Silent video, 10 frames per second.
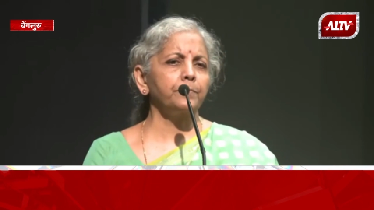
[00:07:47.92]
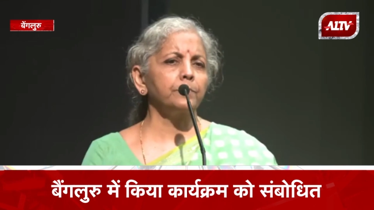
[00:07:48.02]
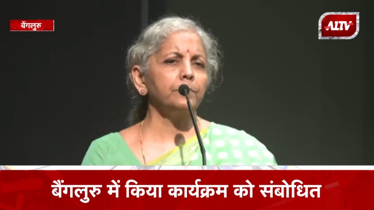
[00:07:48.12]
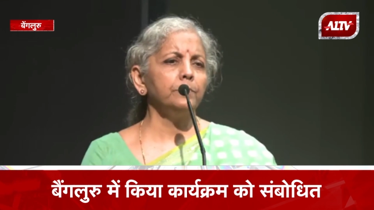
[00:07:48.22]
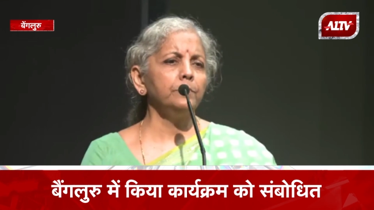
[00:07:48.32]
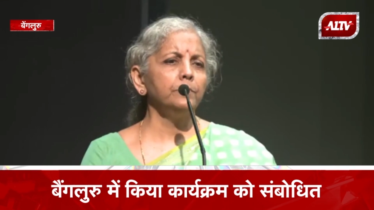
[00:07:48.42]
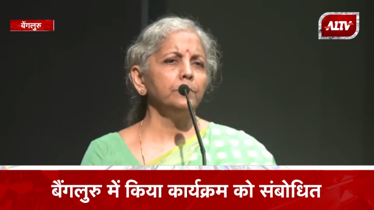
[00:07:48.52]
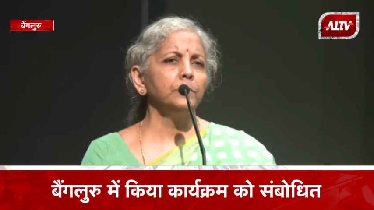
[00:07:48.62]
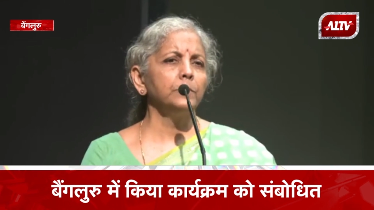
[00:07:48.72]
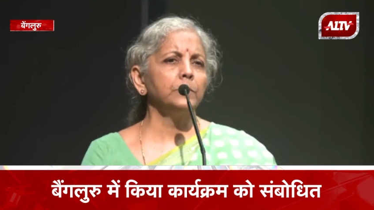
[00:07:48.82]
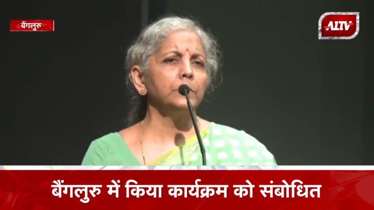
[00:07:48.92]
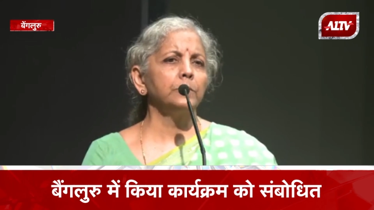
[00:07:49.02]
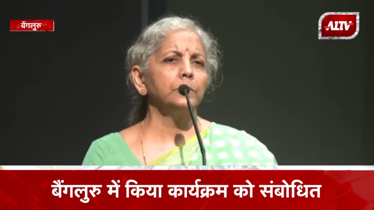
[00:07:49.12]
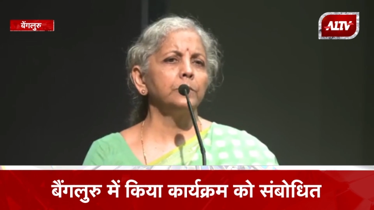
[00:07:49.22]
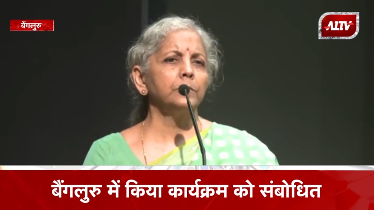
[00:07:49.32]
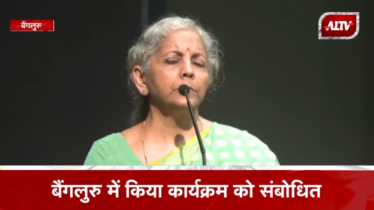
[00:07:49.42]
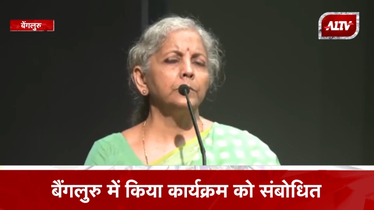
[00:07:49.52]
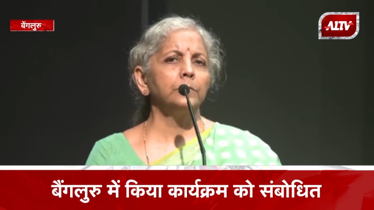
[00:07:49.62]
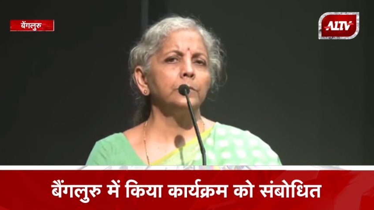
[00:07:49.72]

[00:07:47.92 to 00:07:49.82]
No one is speaking in this clip.